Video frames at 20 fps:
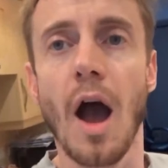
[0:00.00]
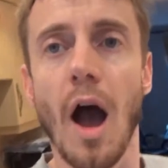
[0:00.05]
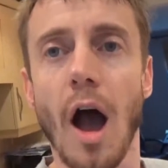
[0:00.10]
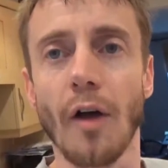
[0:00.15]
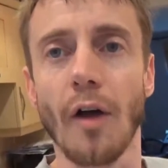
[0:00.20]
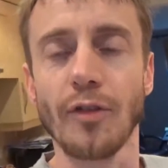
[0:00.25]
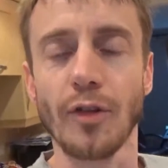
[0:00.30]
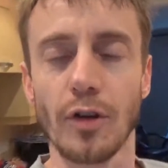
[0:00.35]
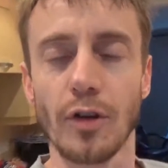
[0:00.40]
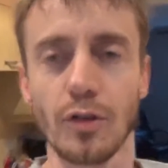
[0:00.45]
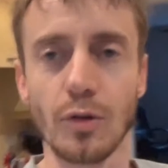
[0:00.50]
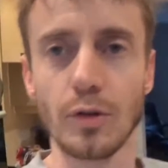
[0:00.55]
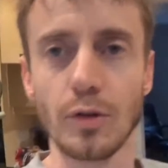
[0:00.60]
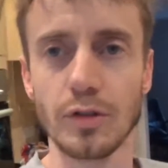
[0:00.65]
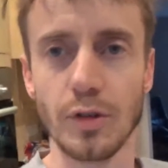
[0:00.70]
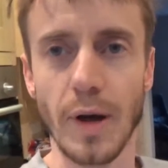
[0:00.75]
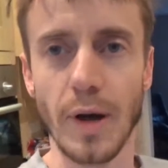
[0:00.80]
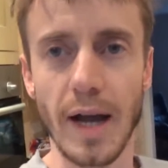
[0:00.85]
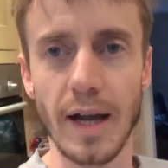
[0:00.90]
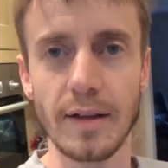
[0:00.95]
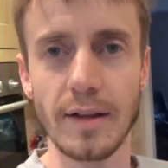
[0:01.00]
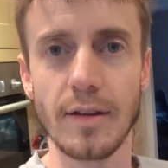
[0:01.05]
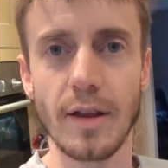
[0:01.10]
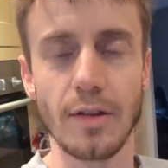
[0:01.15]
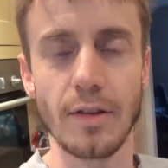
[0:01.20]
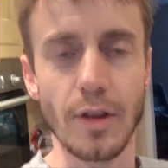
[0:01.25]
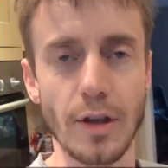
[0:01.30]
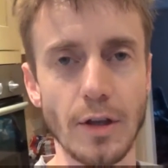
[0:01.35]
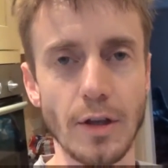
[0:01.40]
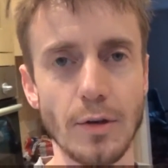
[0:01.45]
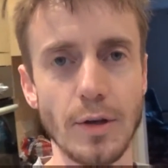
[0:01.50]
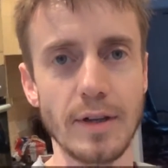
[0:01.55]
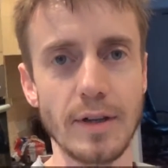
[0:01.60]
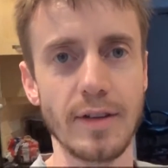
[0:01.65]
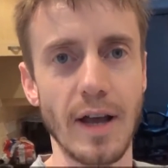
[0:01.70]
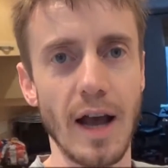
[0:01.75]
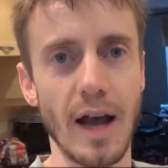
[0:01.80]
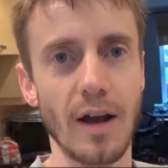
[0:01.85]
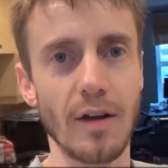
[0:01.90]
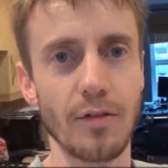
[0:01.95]
I forgot to also add that you need
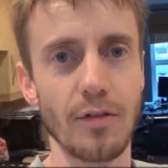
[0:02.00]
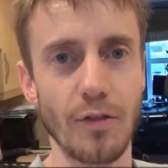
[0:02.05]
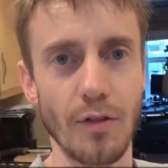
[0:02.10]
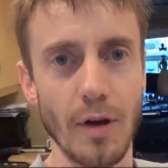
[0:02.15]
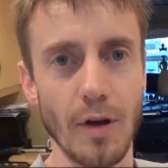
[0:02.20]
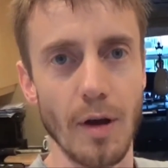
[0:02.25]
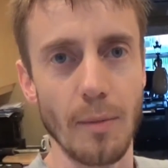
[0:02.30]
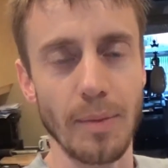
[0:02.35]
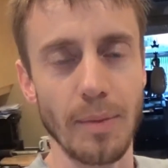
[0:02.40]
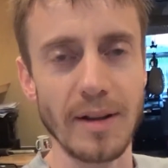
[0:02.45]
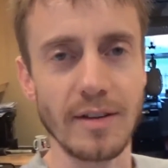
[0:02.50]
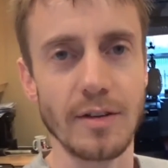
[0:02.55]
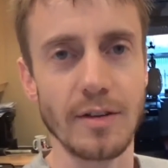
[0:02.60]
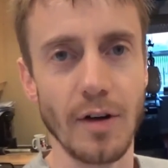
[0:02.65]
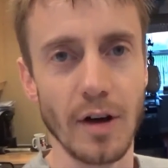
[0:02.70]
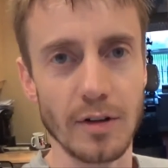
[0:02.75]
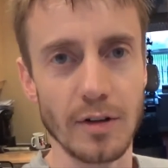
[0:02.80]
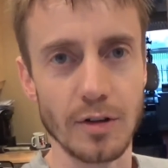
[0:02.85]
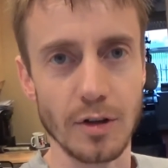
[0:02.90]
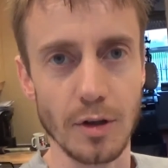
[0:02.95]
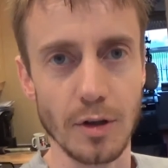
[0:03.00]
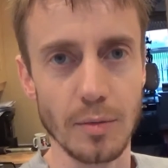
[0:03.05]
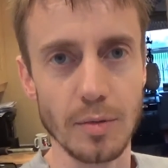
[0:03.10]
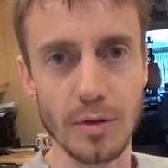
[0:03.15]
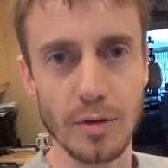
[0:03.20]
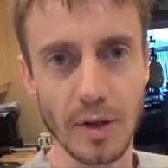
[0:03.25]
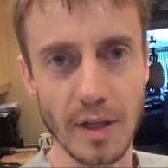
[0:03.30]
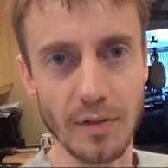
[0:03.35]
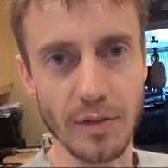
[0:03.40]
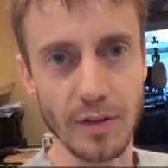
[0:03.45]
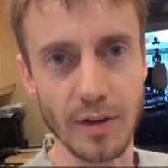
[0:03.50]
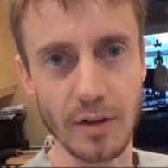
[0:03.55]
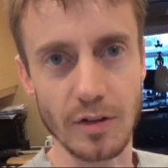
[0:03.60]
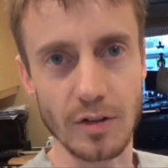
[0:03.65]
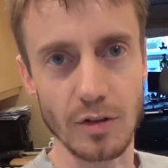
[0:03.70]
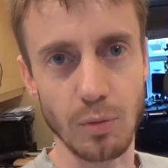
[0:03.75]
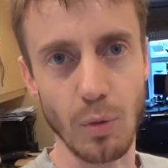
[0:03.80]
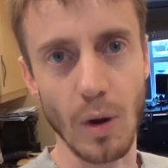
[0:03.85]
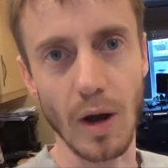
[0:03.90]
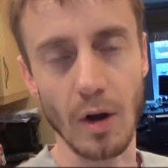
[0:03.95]
to have plenty of ice cubes ready for
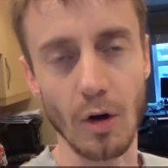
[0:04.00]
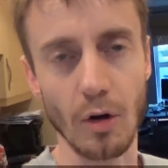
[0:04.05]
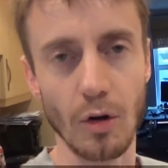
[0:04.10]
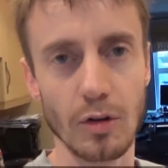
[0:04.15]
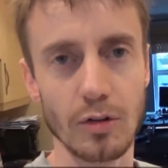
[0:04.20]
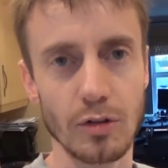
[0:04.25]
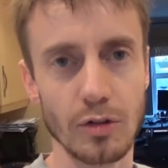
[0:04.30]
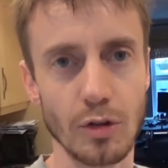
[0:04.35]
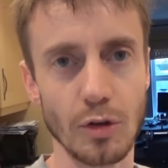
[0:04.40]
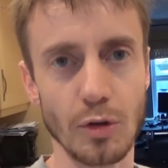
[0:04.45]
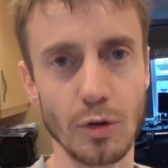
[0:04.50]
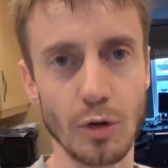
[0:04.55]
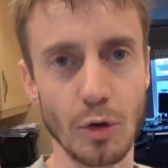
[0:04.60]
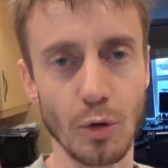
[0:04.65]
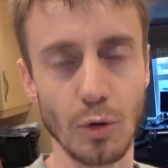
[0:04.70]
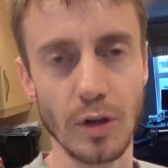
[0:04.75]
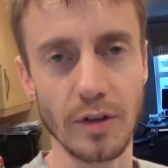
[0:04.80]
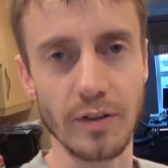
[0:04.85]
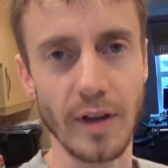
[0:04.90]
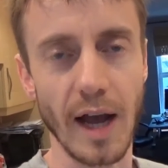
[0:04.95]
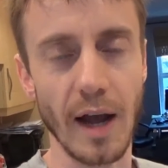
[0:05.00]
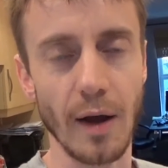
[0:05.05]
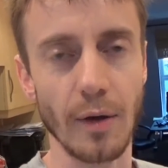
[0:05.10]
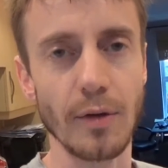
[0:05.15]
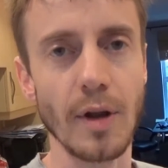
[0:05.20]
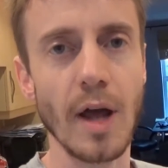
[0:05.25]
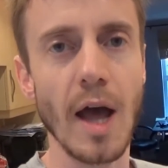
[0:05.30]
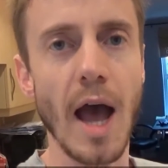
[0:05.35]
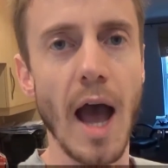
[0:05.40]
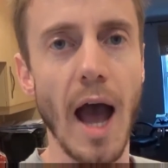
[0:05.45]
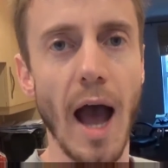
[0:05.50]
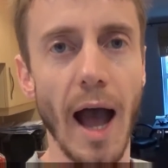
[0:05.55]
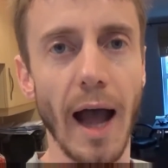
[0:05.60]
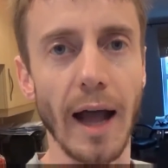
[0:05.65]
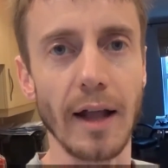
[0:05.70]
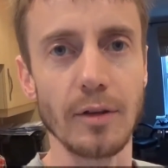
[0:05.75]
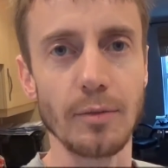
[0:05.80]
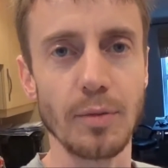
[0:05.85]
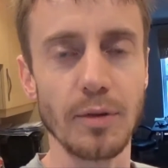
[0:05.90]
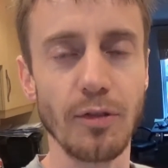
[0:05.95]
this as well to cool it down.
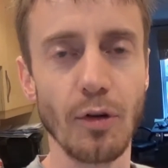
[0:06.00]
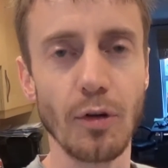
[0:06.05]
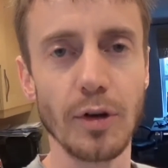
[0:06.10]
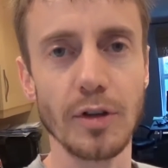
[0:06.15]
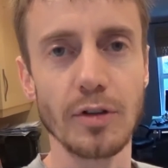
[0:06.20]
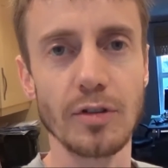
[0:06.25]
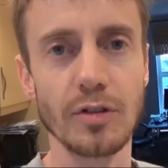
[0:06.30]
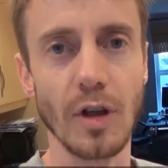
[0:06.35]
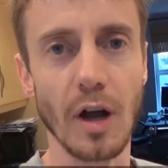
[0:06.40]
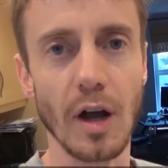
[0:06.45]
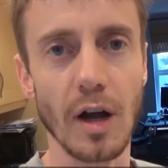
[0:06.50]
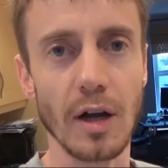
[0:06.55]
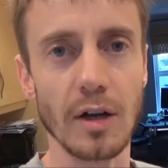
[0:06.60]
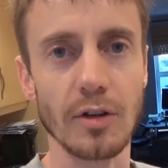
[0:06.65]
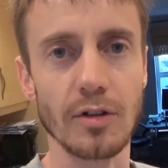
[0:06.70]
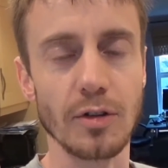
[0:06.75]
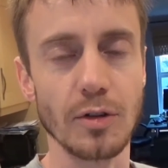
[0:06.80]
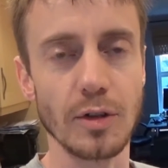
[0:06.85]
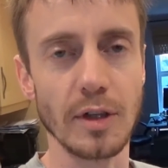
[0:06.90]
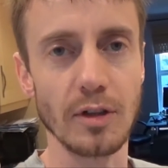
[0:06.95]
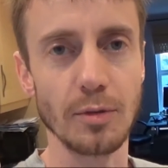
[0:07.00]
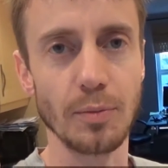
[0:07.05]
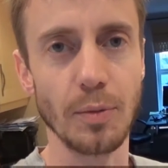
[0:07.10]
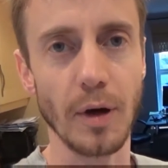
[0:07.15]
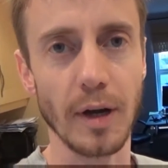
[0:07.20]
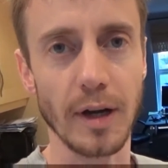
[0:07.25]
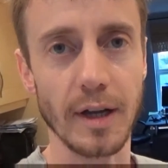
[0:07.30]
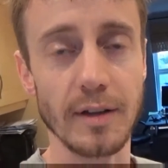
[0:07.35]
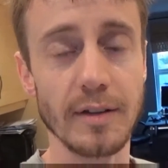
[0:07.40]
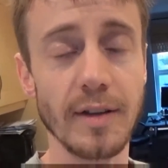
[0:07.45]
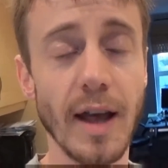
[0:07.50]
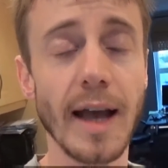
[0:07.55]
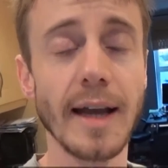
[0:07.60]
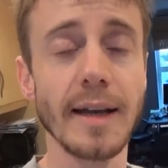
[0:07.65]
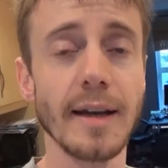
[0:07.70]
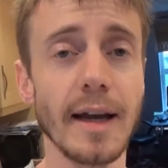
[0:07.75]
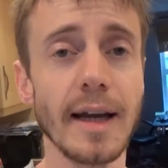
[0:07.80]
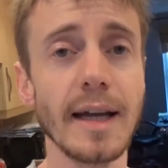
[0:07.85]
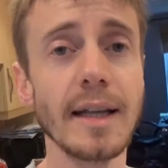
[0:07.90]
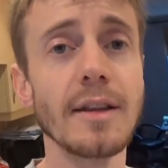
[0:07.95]
And before you start, you need to put a
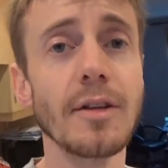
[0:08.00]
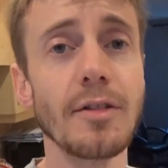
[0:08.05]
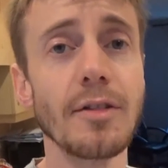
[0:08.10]
container in the